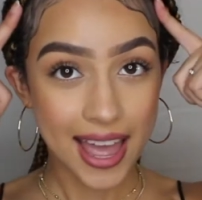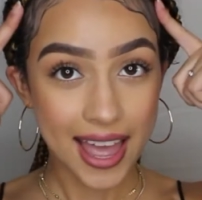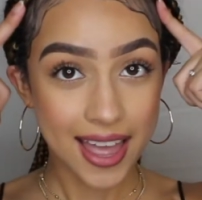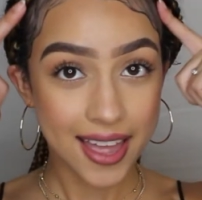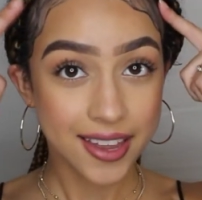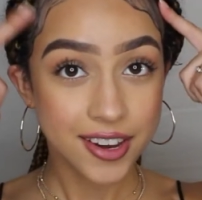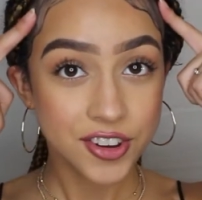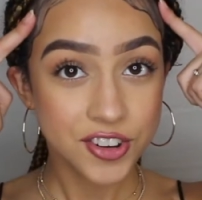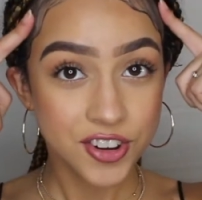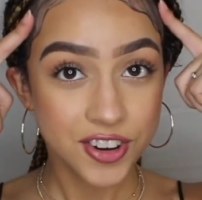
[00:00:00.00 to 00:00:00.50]

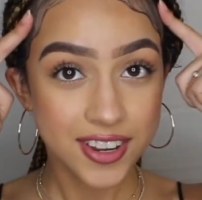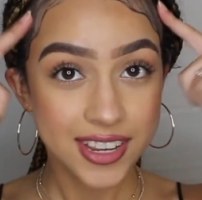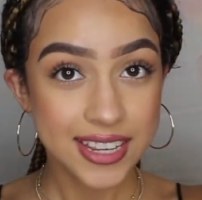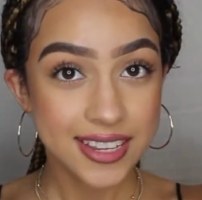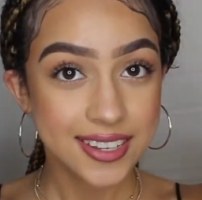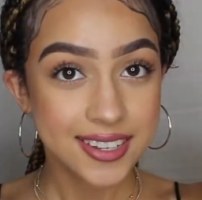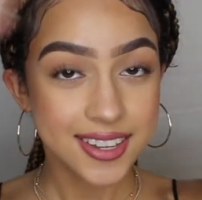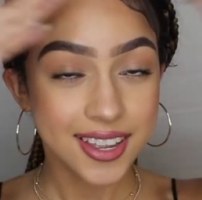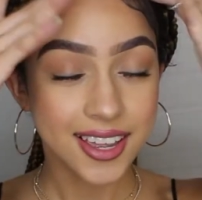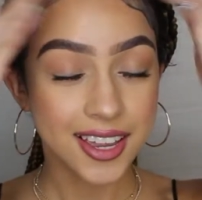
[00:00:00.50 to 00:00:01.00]

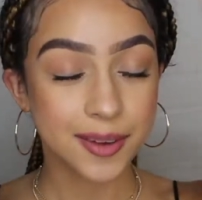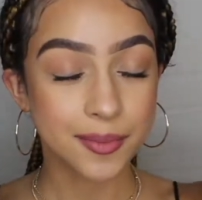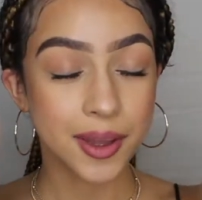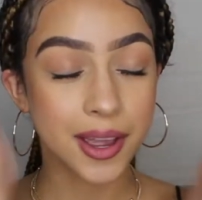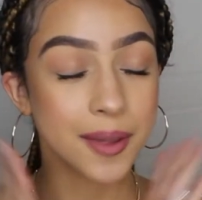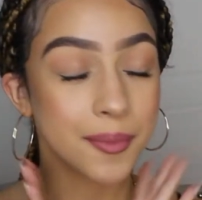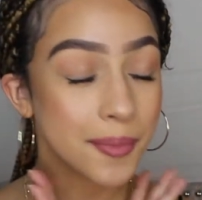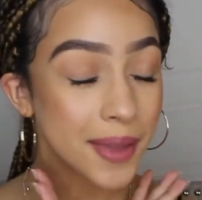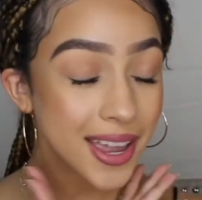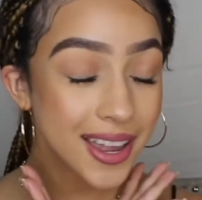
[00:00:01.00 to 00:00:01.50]
edges and
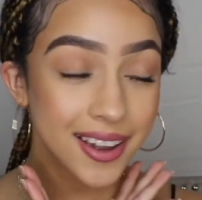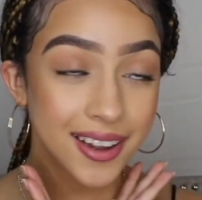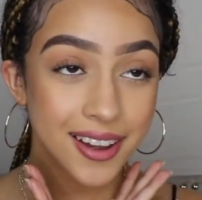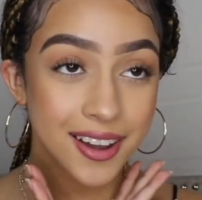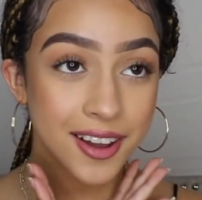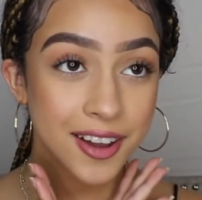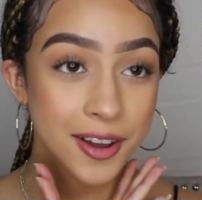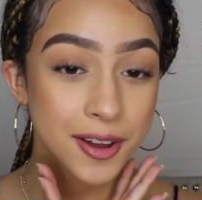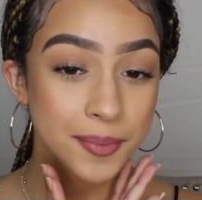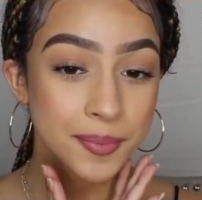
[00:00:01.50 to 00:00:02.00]
my
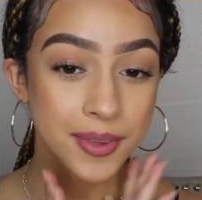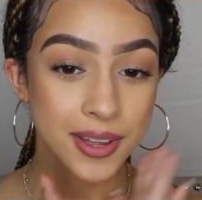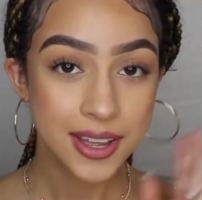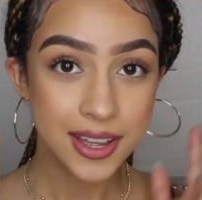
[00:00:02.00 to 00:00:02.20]
makeup,